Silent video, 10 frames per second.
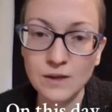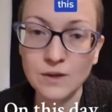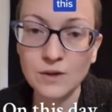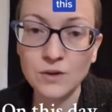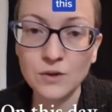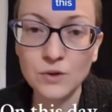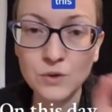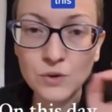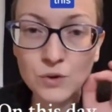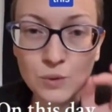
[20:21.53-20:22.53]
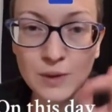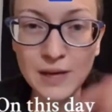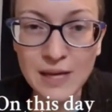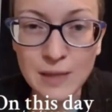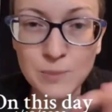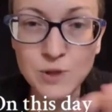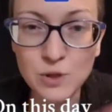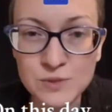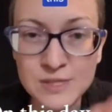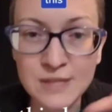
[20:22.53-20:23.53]
You keep using
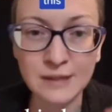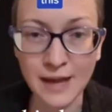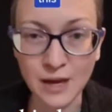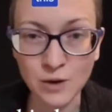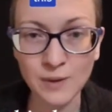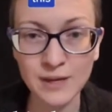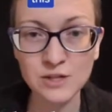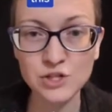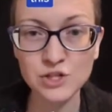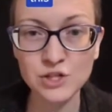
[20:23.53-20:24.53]
language like,